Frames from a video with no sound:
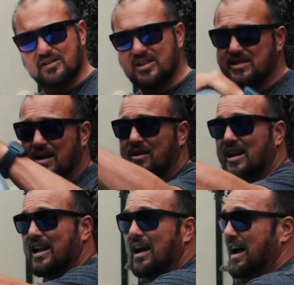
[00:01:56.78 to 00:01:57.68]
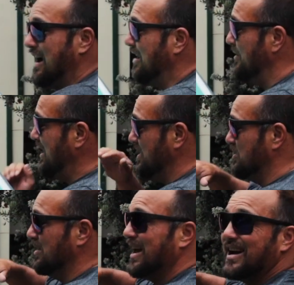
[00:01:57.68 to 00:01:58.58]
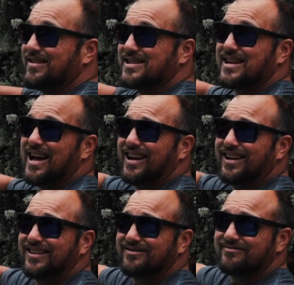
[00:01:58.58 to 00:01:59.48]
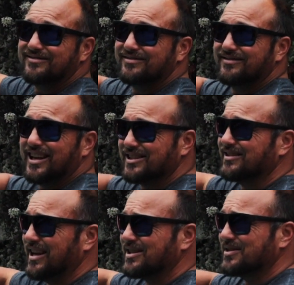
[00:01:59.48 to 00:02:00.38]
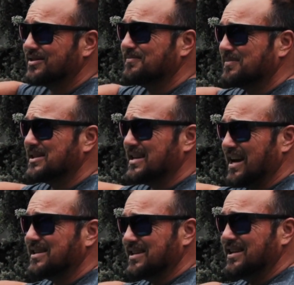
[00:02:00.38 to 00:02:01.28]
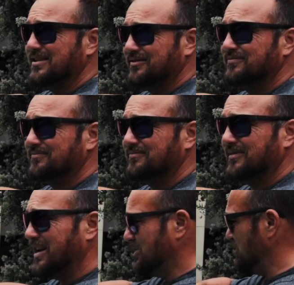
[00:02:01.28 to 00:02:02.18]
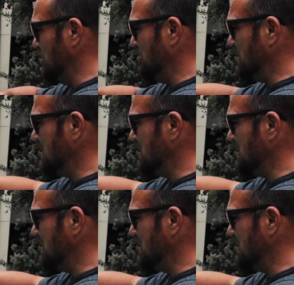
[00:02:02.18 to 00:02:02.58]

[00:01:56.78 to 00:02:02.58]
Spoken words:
geez, I really do like this color. That's sexy. That's super